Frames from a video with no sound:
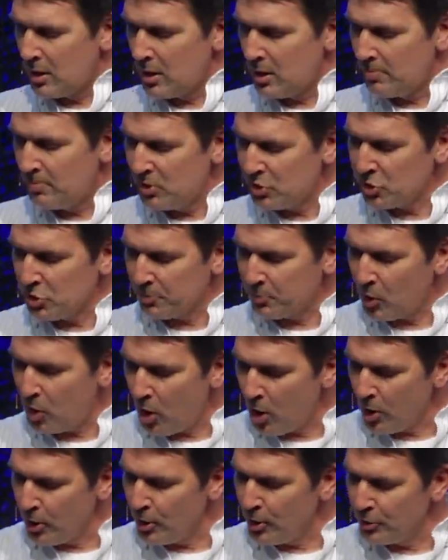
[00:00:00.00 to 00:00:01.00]
Bishop
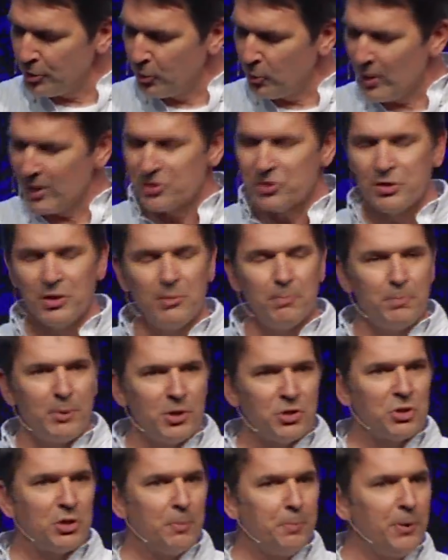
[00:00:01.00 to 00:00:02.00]
Carter, the resident
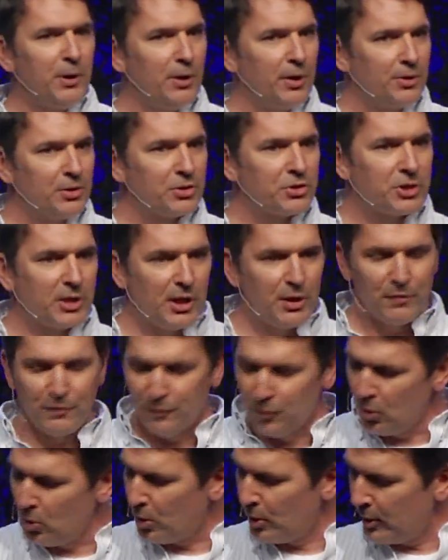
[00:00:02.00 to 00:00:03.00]
bishop here in the state of
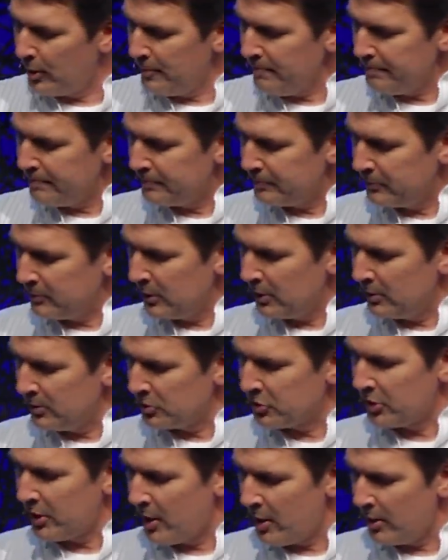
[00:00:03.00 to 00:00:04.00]
Florida, in
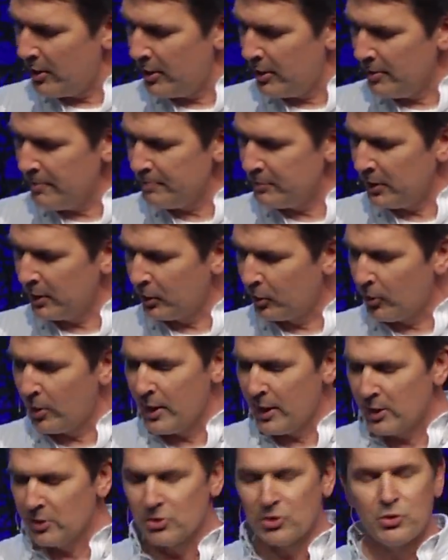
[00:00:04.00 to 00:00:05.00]
this area, and
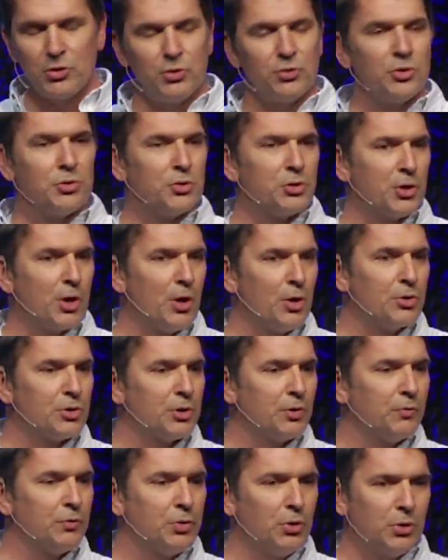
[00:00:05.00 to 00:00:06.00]
Greg and Susan Jones
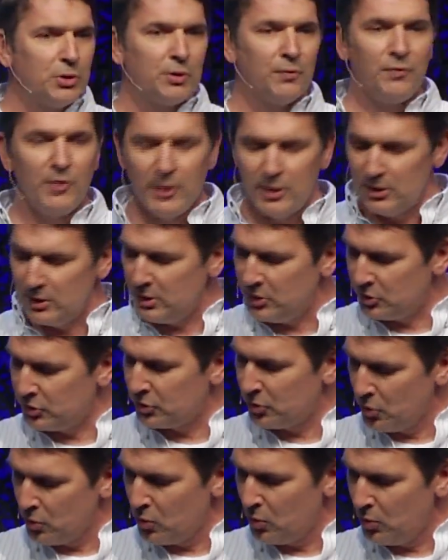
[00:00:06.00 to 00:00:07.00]
of Duke Divinity
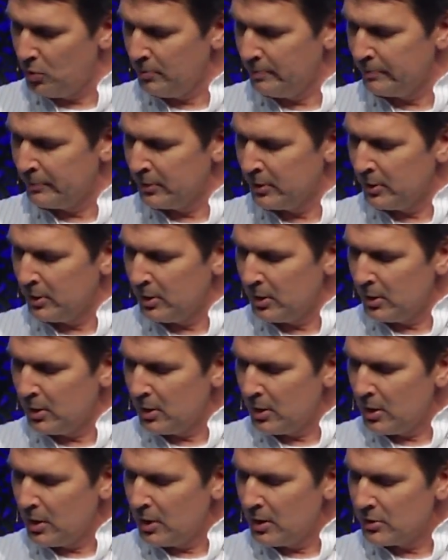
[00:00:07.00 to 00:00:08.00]
School
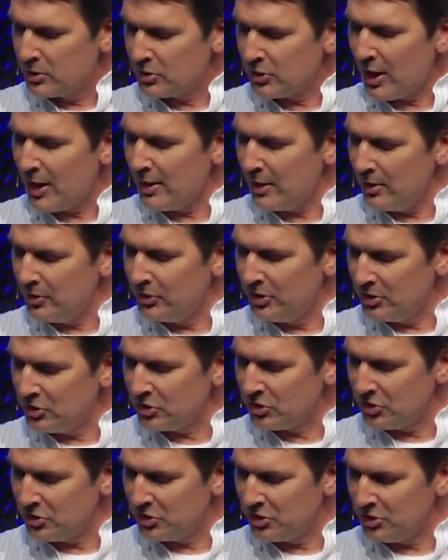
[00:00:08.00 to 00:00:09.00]
cited this
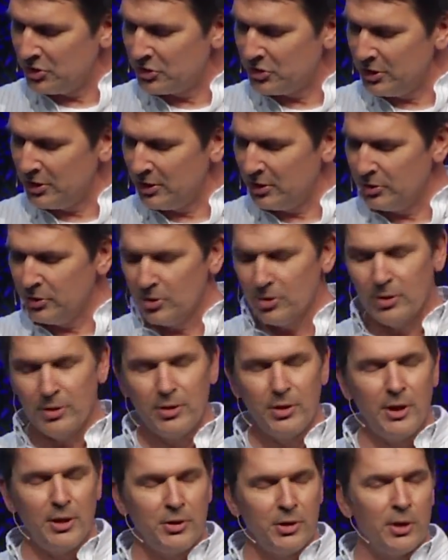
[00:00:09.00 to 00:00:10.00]
statistic in
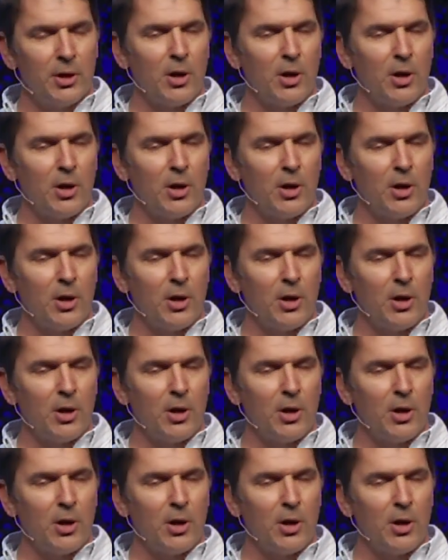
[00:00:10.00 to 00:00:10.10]
their